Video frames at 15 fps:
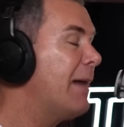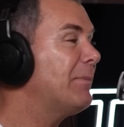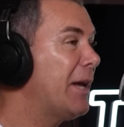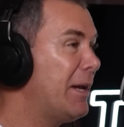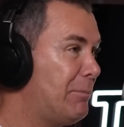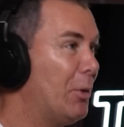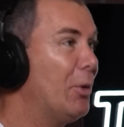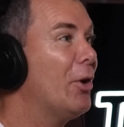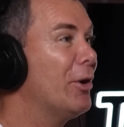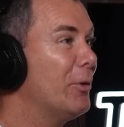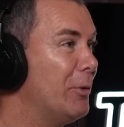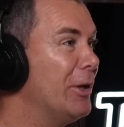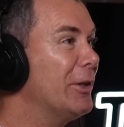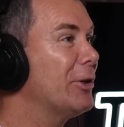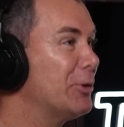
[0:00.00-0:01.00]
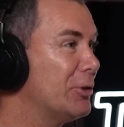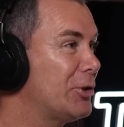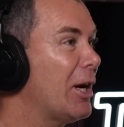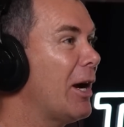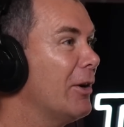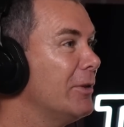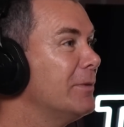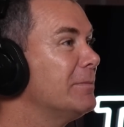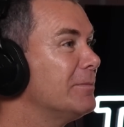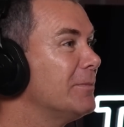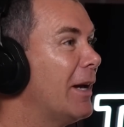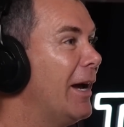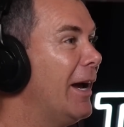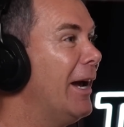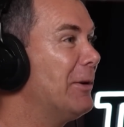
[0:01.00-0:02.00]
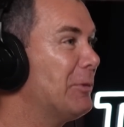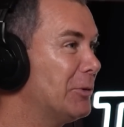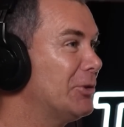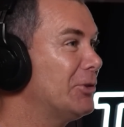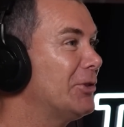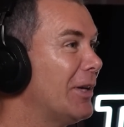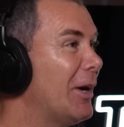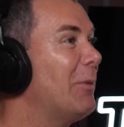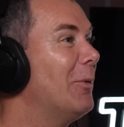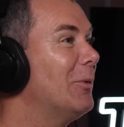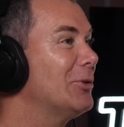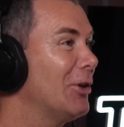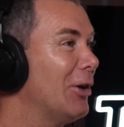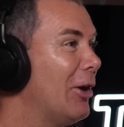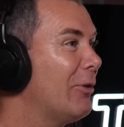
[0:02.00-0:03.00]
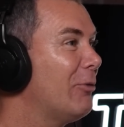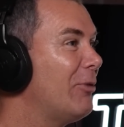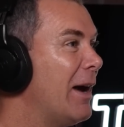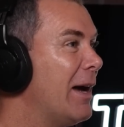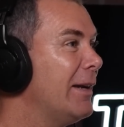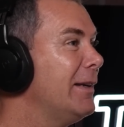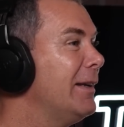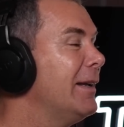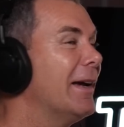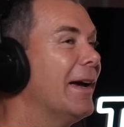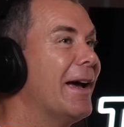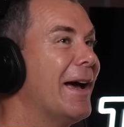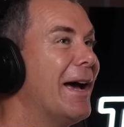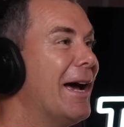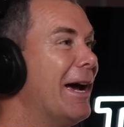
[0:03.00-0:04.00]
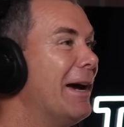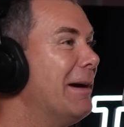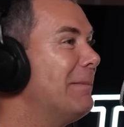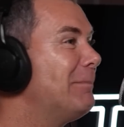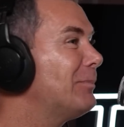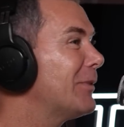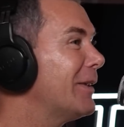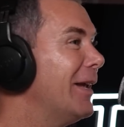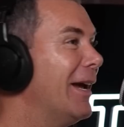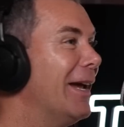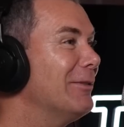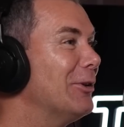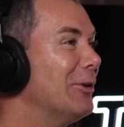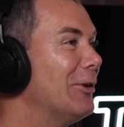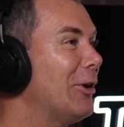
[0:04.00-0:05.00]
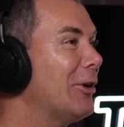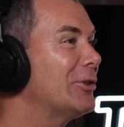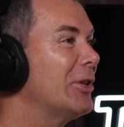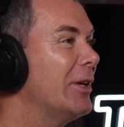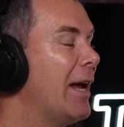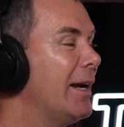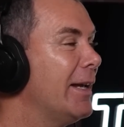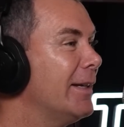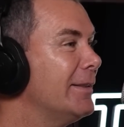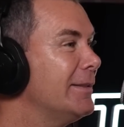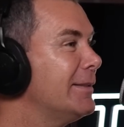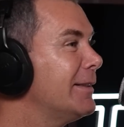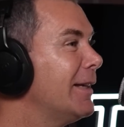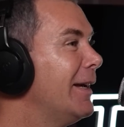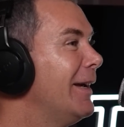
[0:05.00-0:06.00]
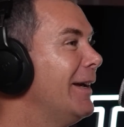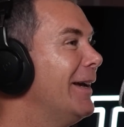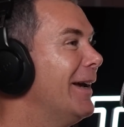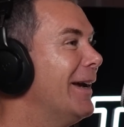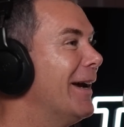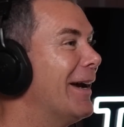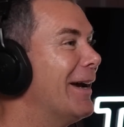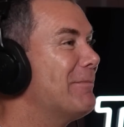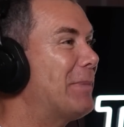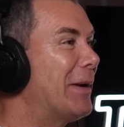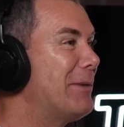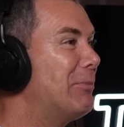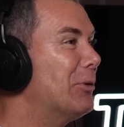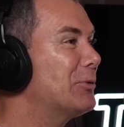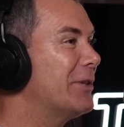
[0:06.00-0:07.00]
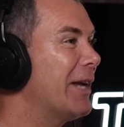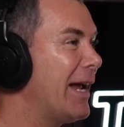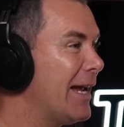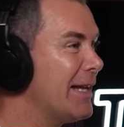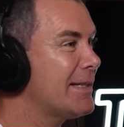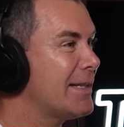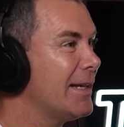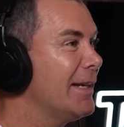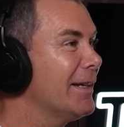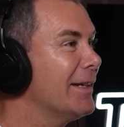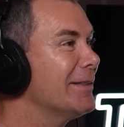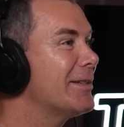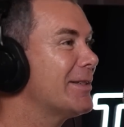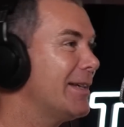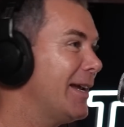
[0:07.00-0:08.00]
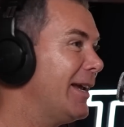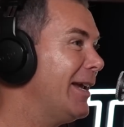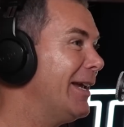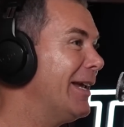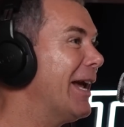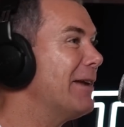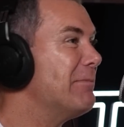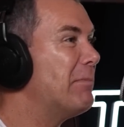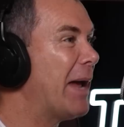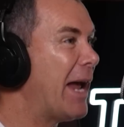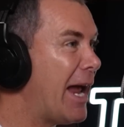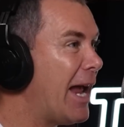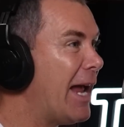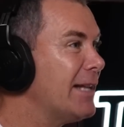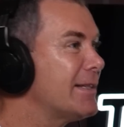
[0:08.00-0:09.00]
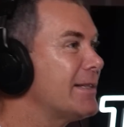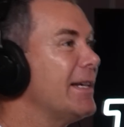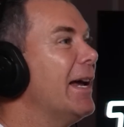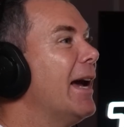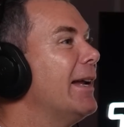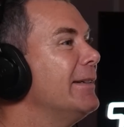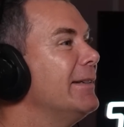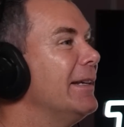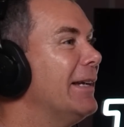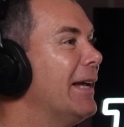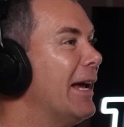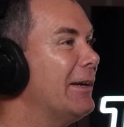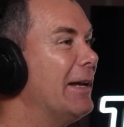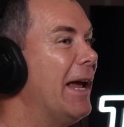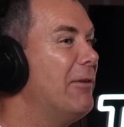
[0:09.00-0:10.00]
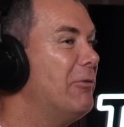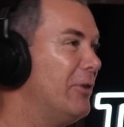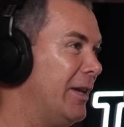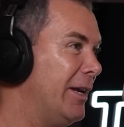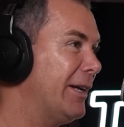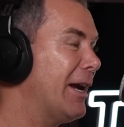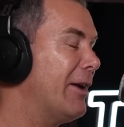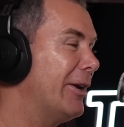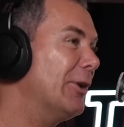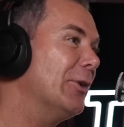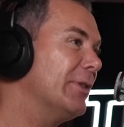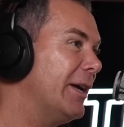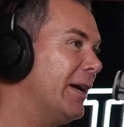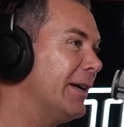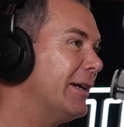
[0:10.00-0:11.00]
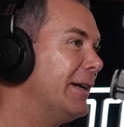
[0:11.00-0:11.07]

he put on a really good show, and it was a lot of fun. A lot of shenanigans, people dancing and singing. He had bands. He had everything going on there.